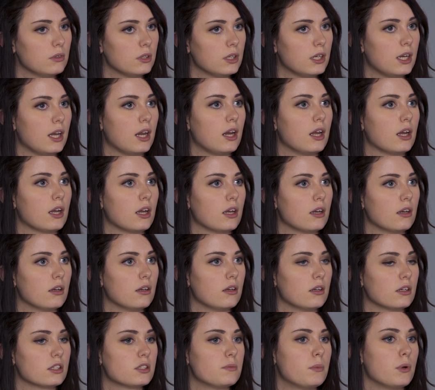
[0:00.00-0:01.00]
getting
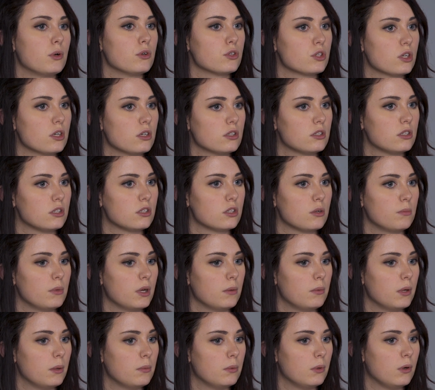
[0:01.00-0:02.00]
exposure to so
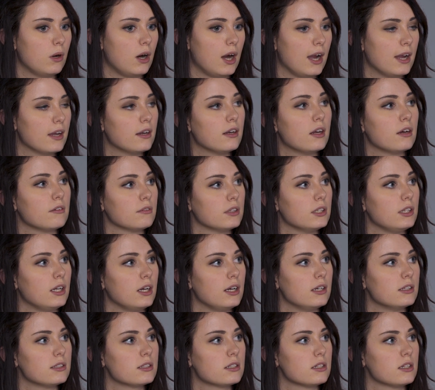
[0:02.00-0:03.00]
many people, I had not
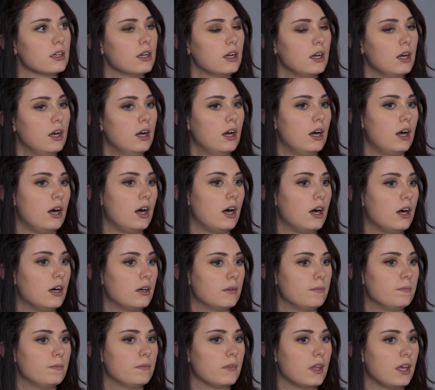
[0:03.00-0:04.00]
realized, and
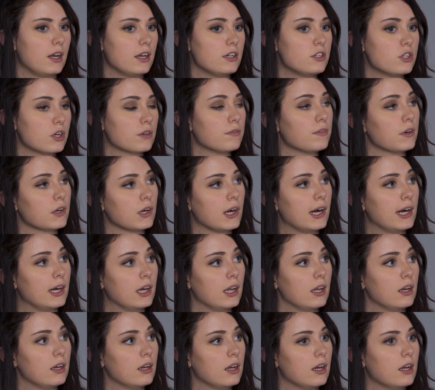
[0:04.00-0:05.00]
I took for
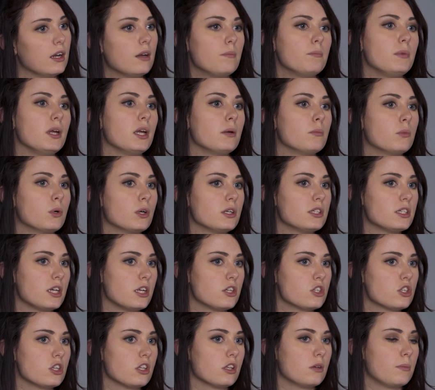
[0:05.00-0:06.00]
granted. And being more
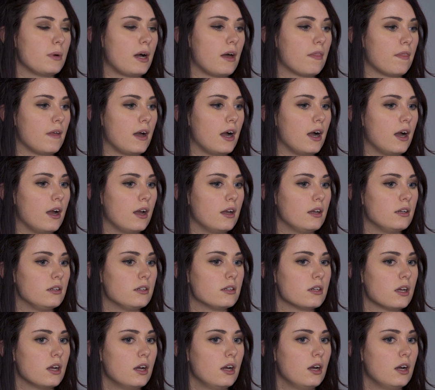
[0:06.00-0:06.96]
intentional about that, and